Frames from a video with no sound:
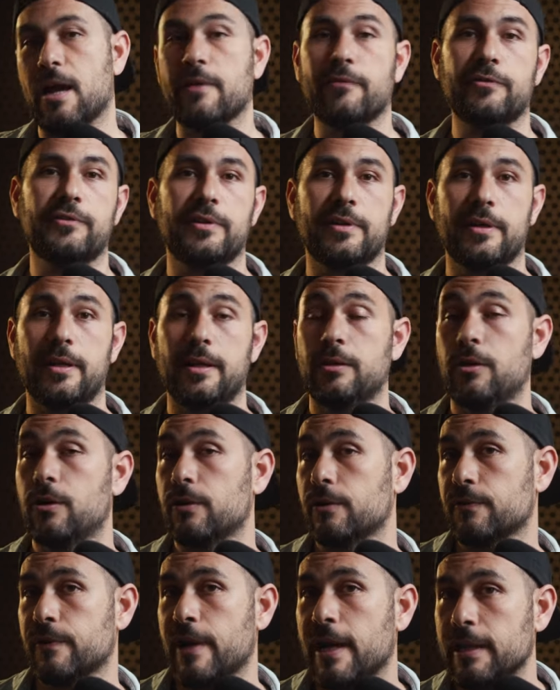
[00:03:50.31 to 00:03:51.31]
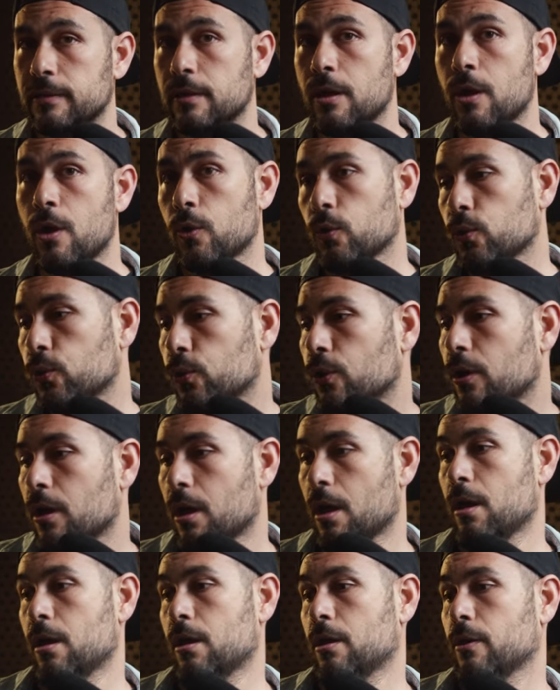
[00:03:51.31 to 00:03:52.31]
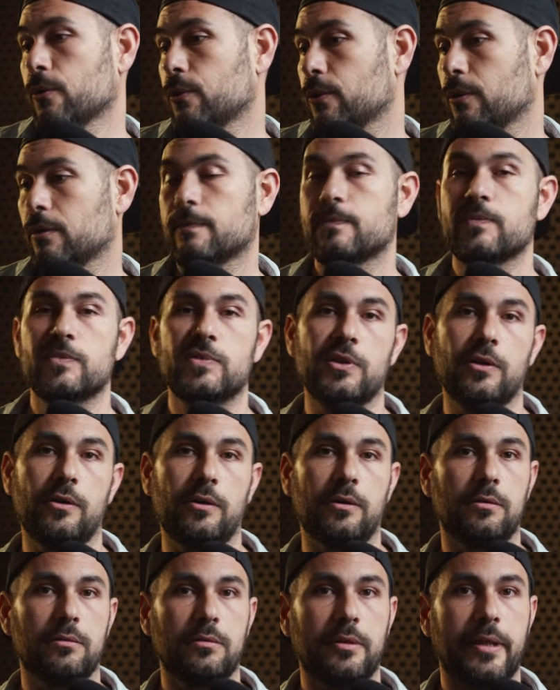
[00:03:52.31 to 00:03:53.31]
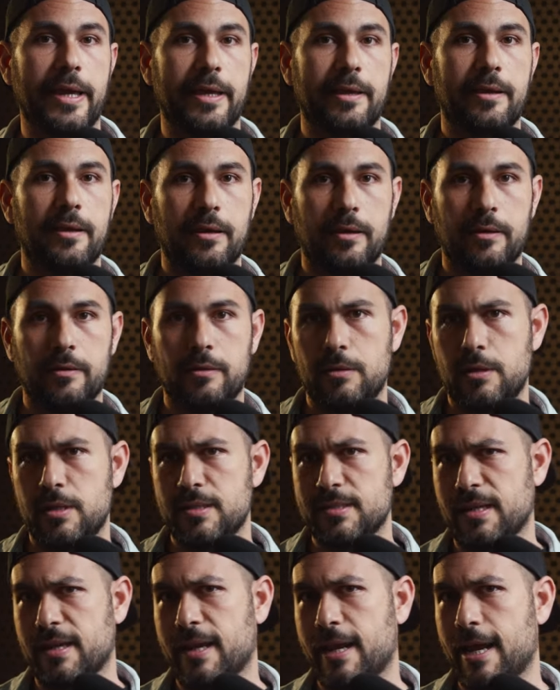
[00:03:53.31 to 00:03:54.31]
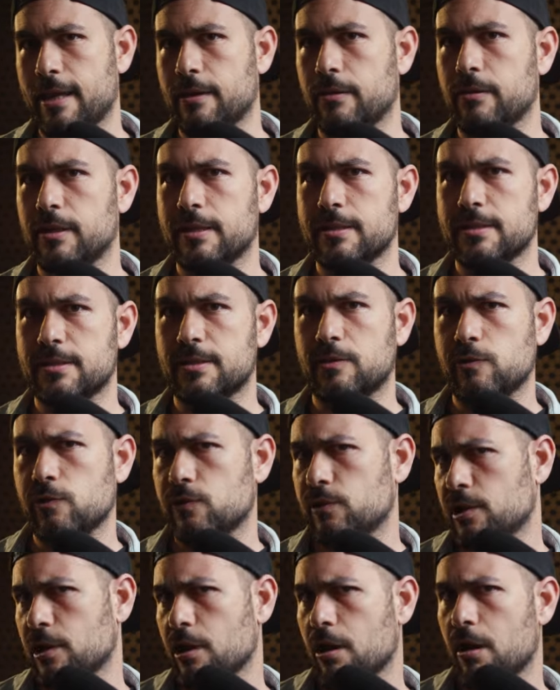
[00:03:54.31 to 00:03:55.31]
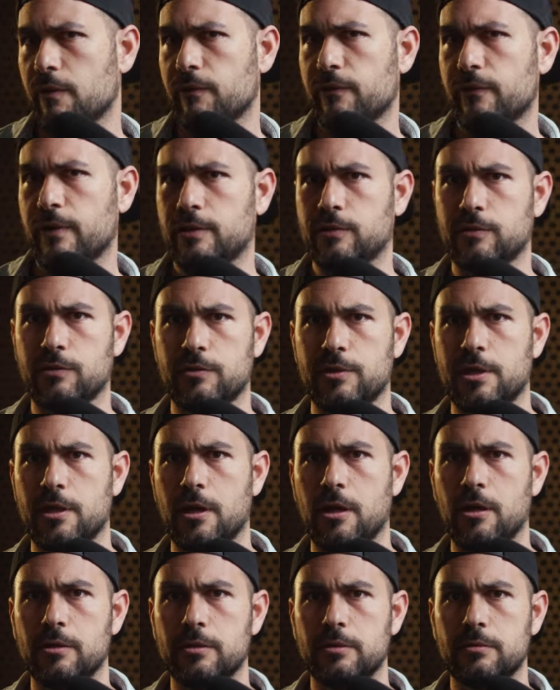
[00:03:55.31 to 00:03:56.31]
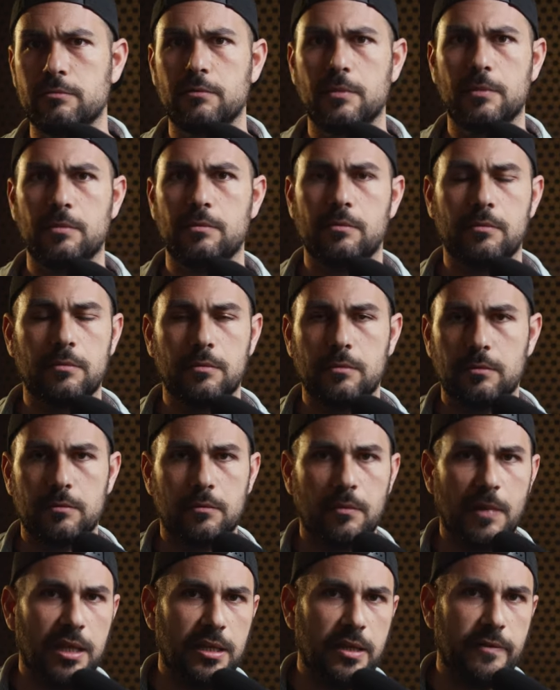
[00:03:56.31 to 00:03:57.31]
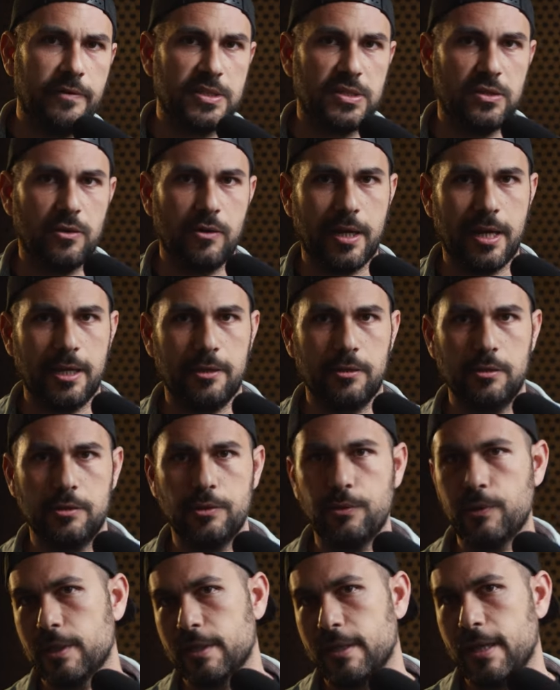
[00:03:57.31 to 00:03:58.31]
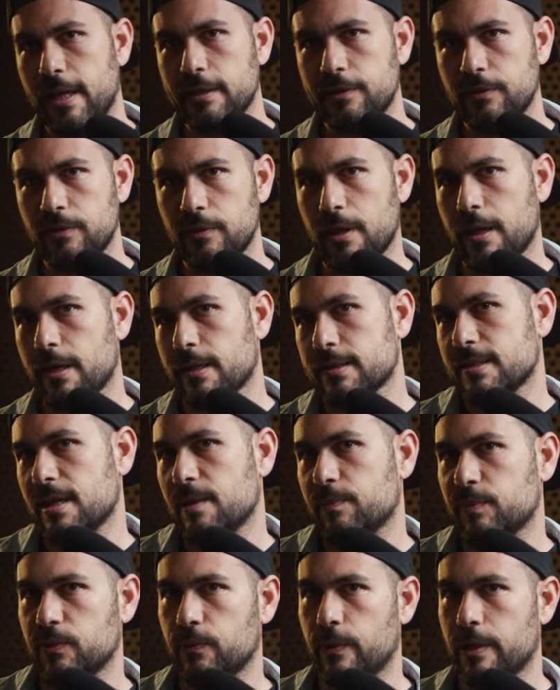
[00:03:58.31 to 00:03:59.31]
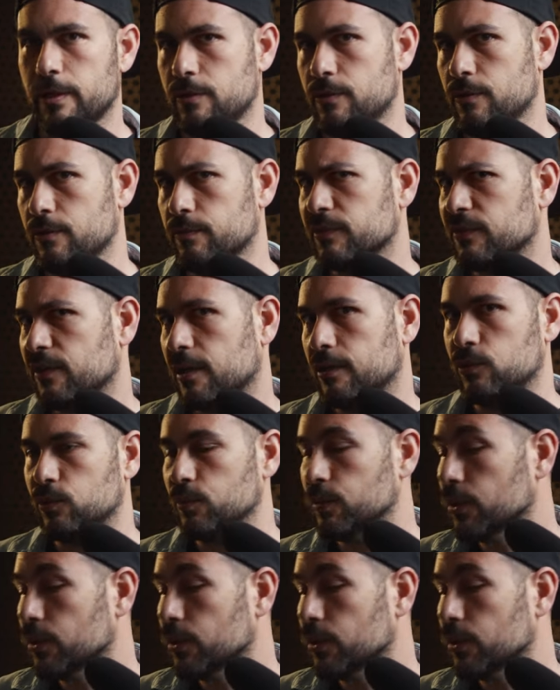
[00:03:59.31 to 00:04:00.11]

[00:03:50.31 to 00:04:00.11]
after a long run. So like it's a candle that is turning off and turning on. I never saw a candle doing that, except when you try to